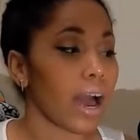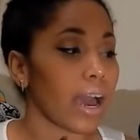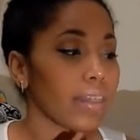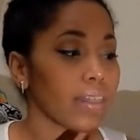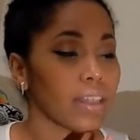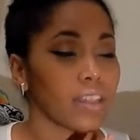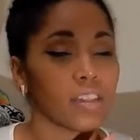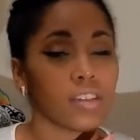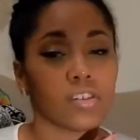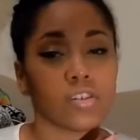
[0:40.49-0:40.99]
I
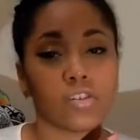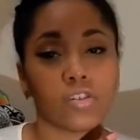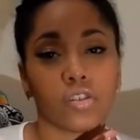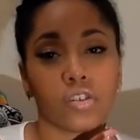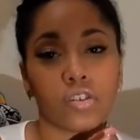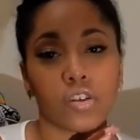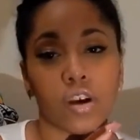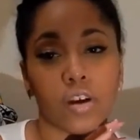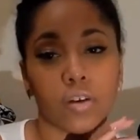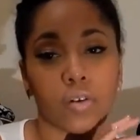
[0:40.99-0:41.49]
think this is
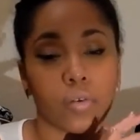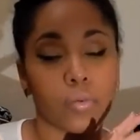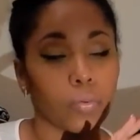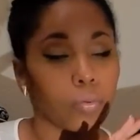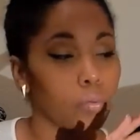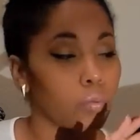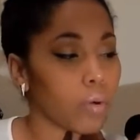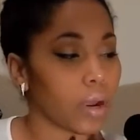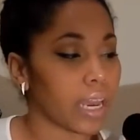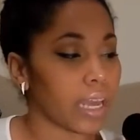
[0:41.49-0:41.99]
just a
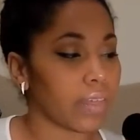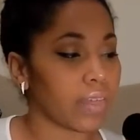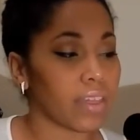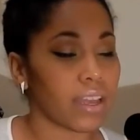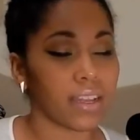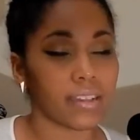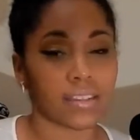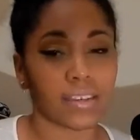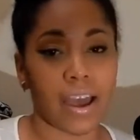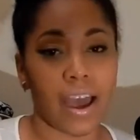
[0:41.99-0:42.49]
great
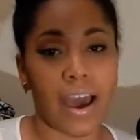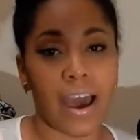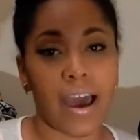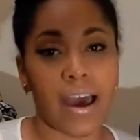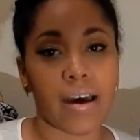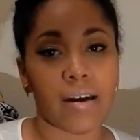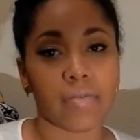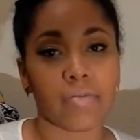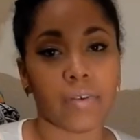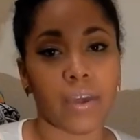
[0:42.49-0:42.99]
thing to
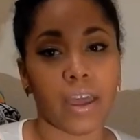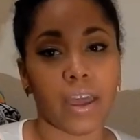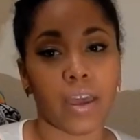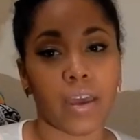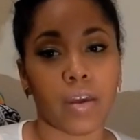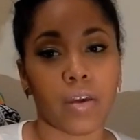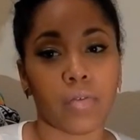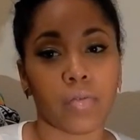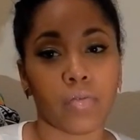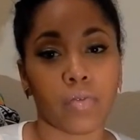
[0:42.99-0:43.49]
have
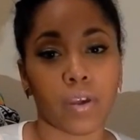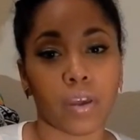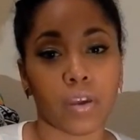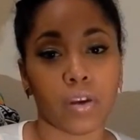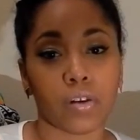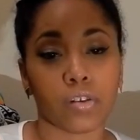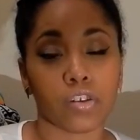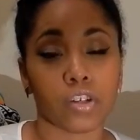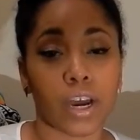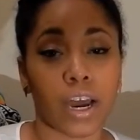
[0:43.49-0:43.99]
if
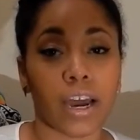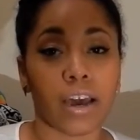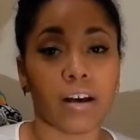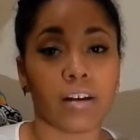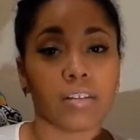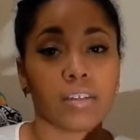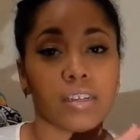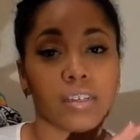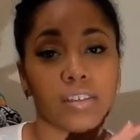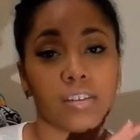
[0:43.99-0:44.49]
your
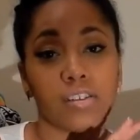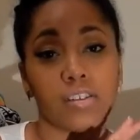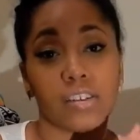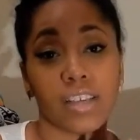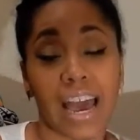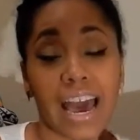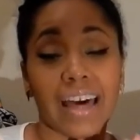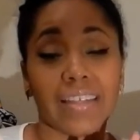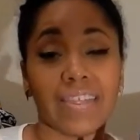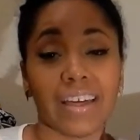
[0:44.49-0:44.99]
child is
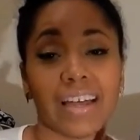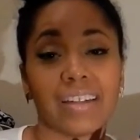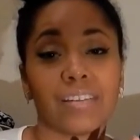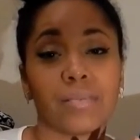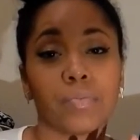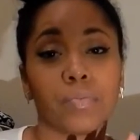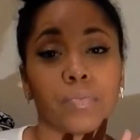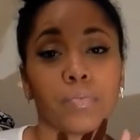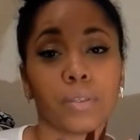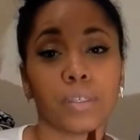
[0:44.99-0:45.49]
just at
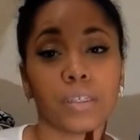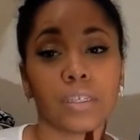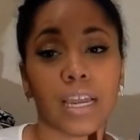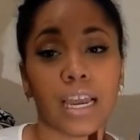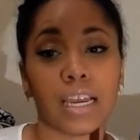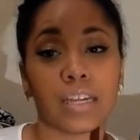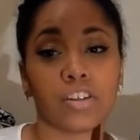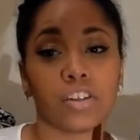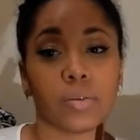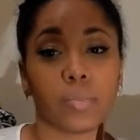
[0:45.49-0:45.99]
that
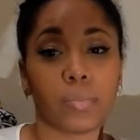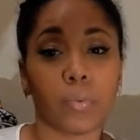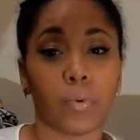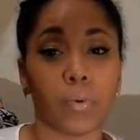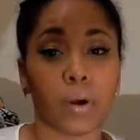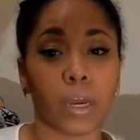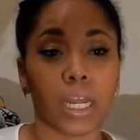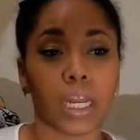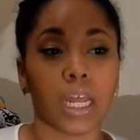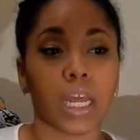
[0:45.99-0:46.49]
stage and
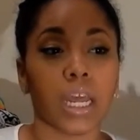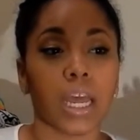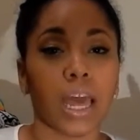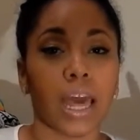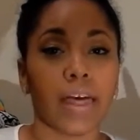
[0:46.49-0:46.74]
point